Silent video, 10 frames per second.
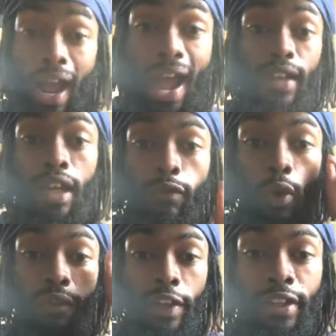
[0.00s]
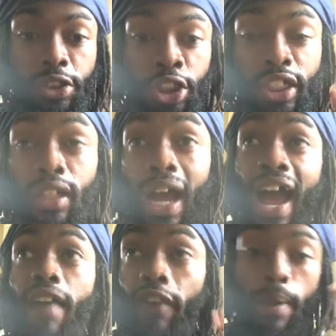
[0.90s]
level of energy and a
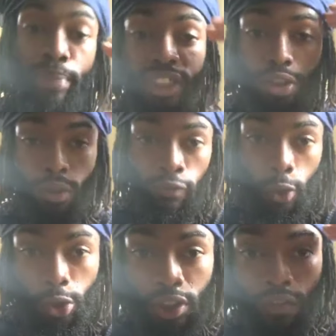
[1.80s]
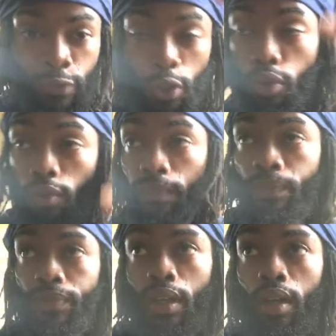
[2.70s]
high vibrational version of you.
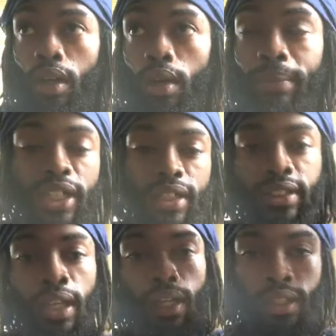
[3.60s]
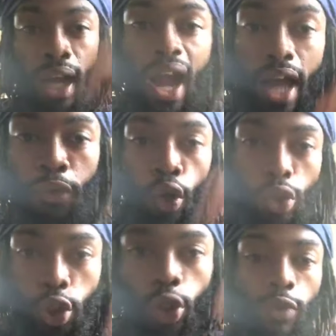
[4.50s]
Because God know the
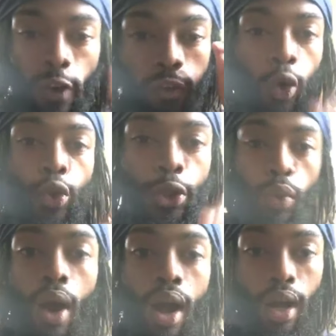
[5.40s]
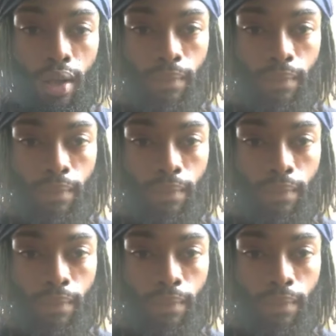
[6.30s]
truth of who you are.